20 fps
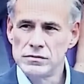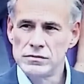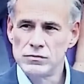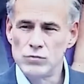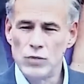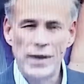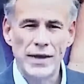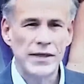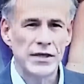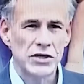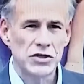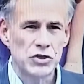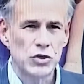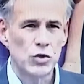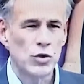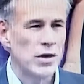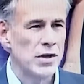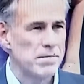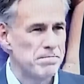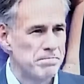
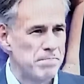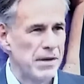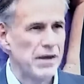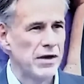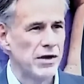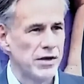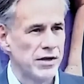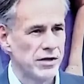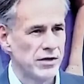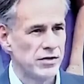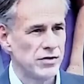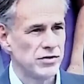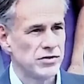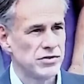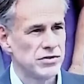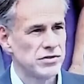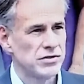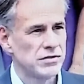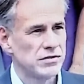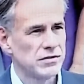regulatory
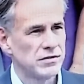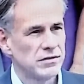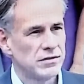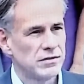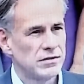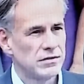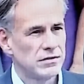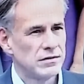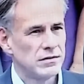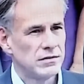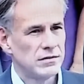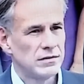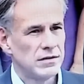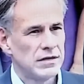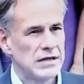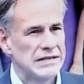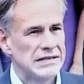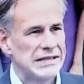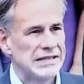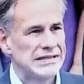barriers
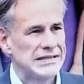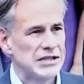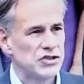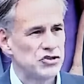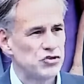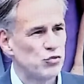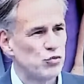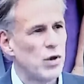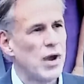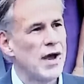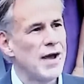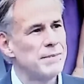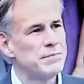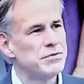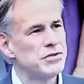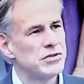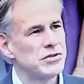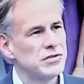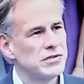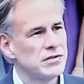that
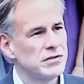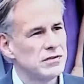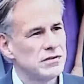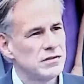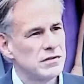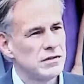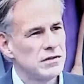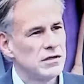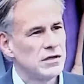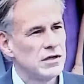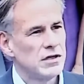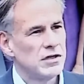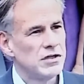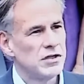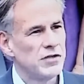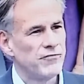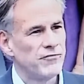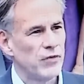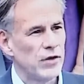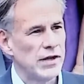disrupt
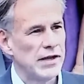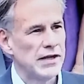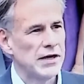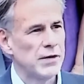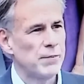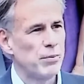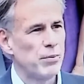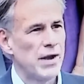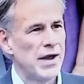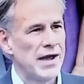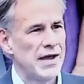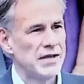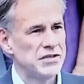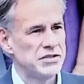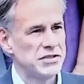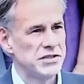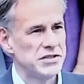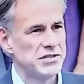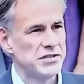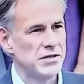the free
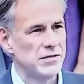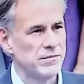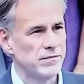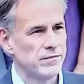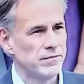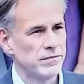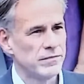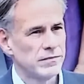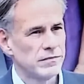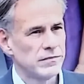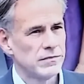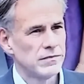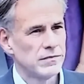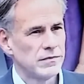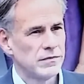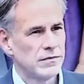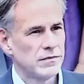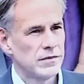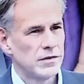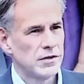enterprise system
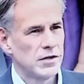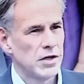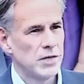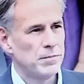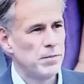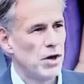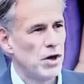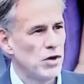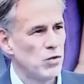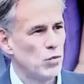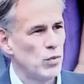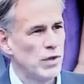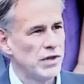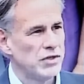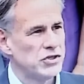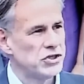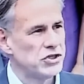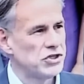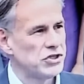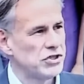upon
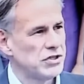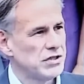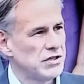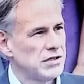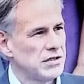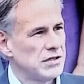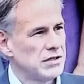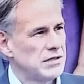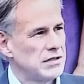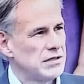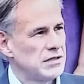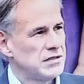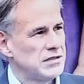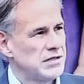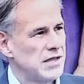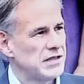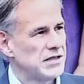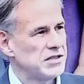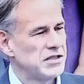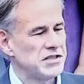which
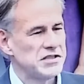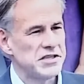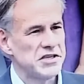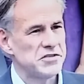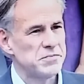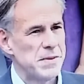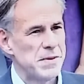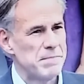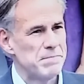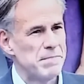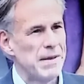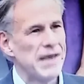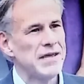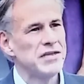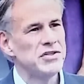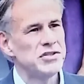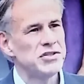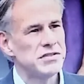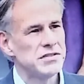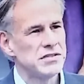Texas has been
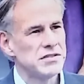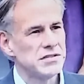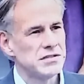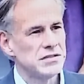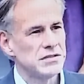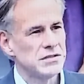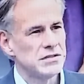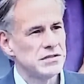based